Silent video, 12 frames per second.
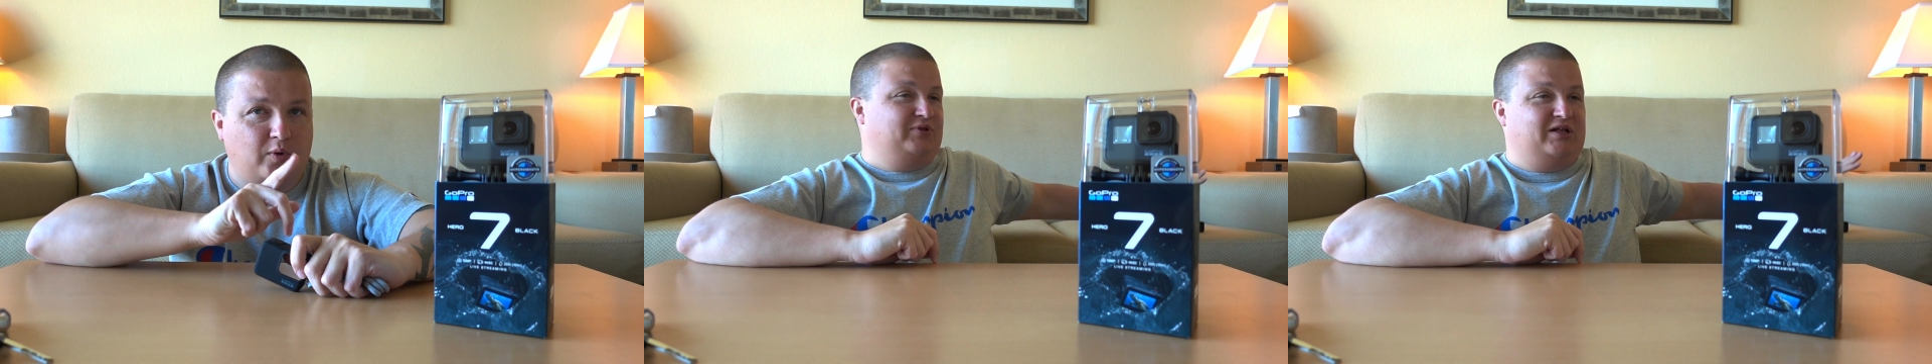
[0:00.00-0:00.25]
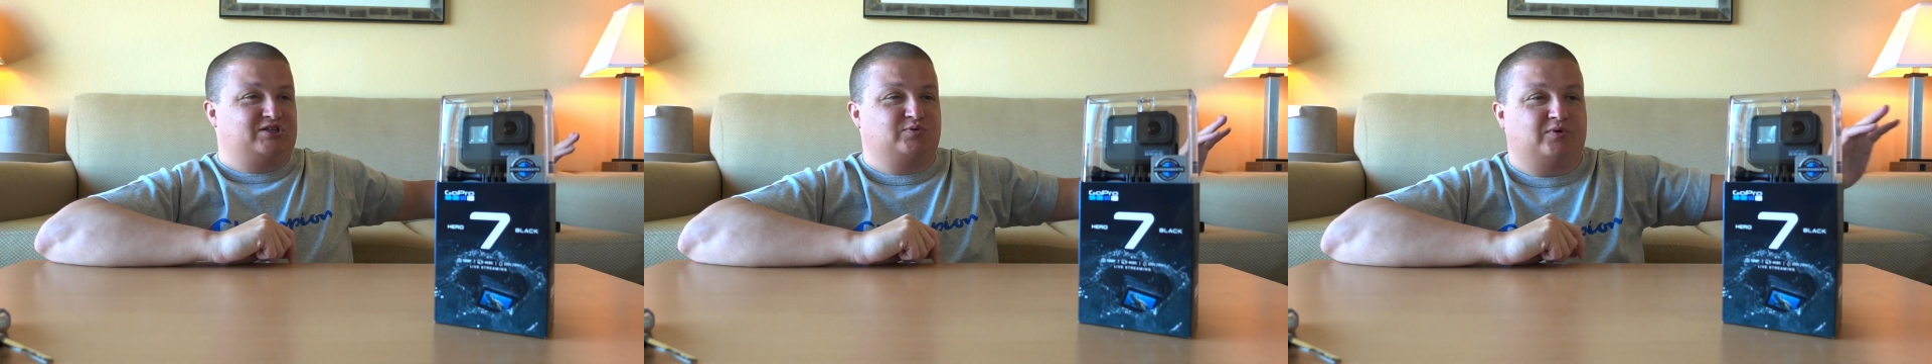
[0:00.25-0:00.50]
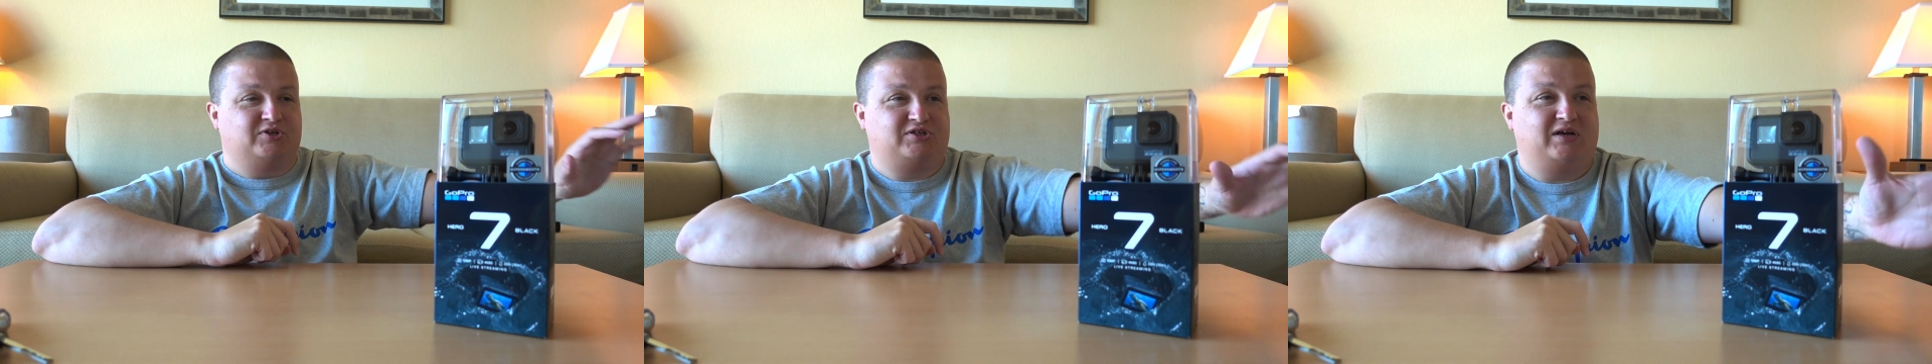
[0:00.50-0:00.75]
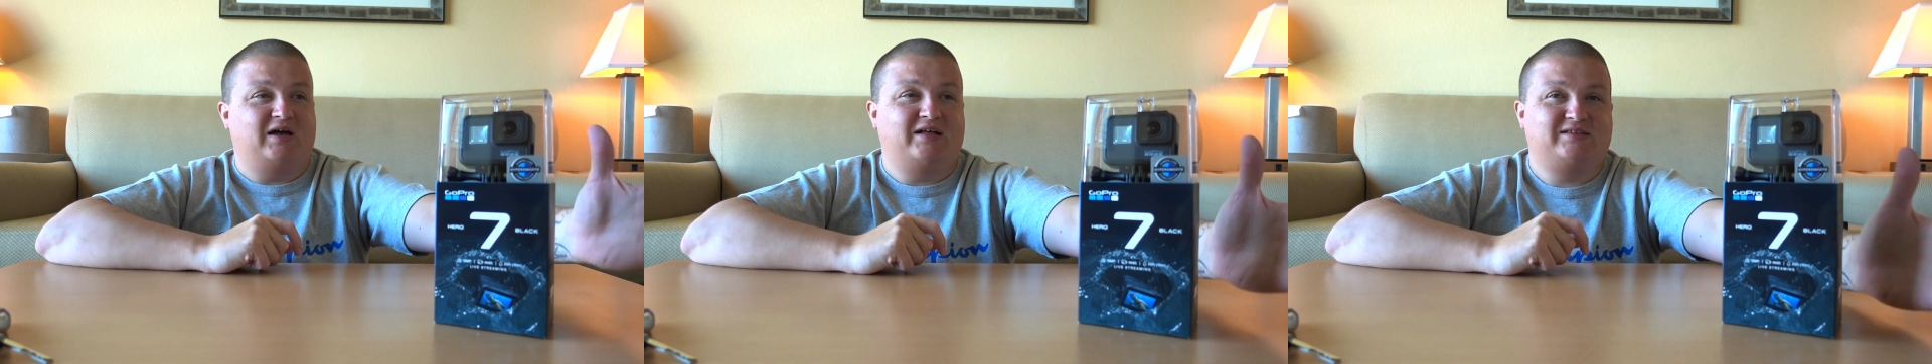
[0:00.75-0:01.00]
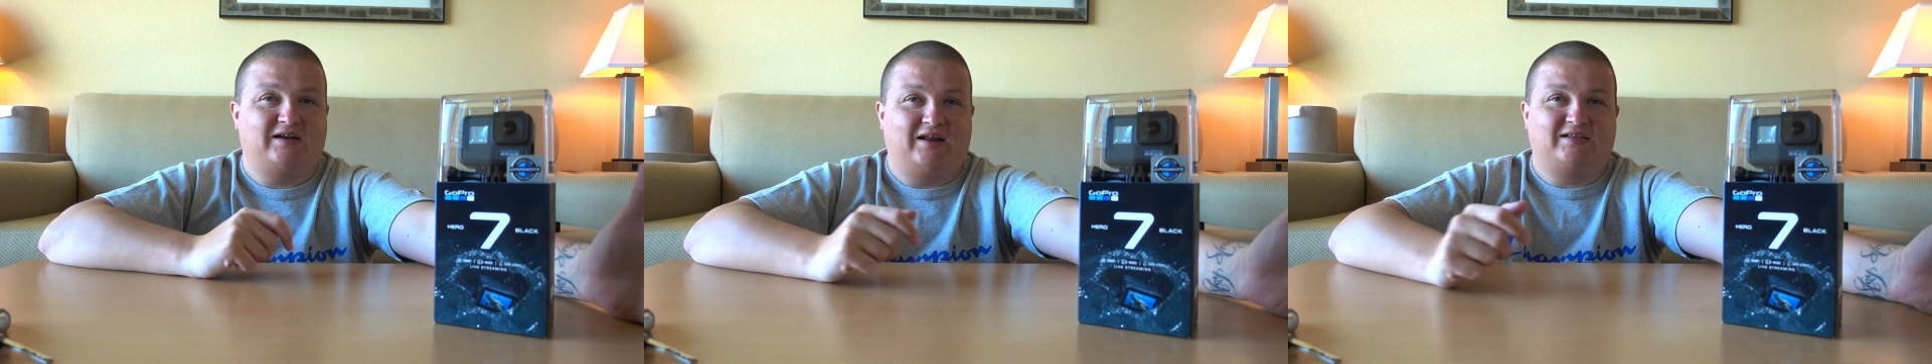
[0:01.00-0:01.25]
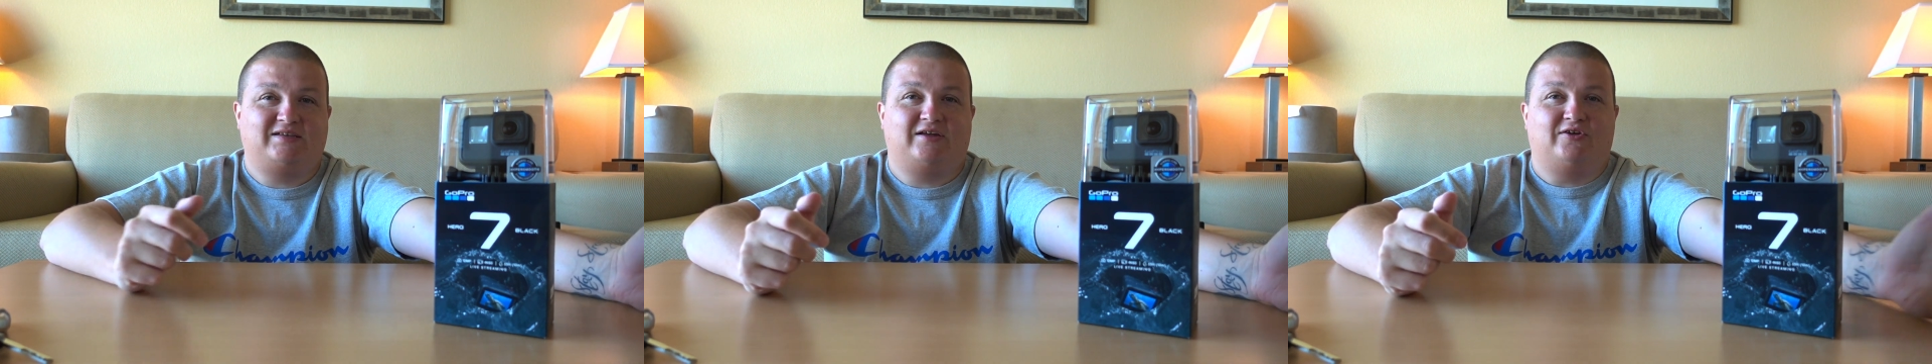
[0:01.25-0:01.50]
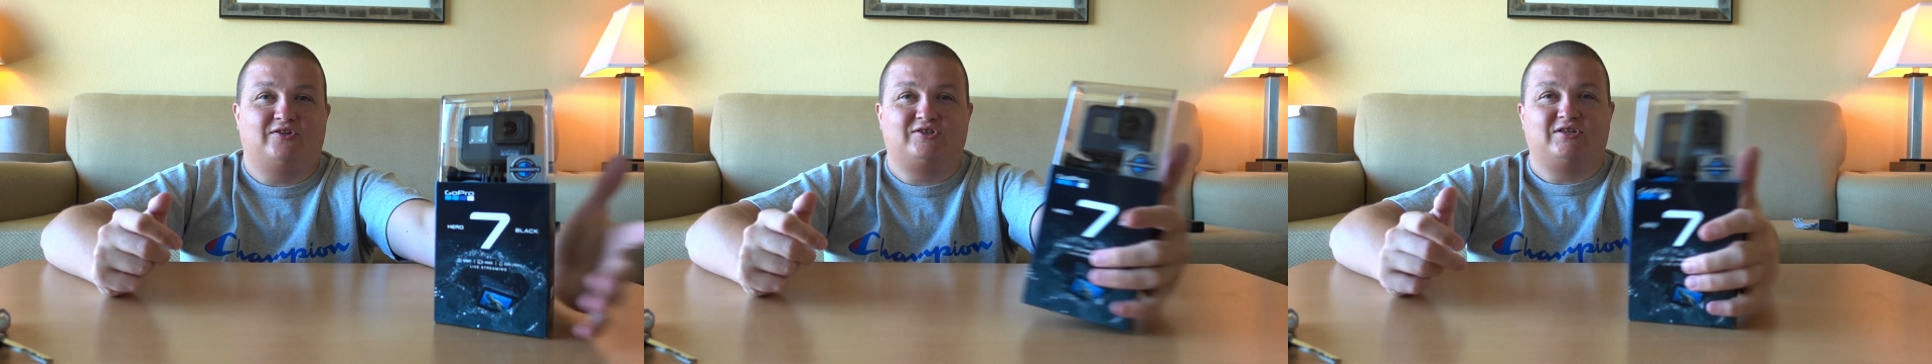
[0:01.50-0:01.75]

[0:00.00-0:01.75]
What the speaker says: Put that to one side and let's get on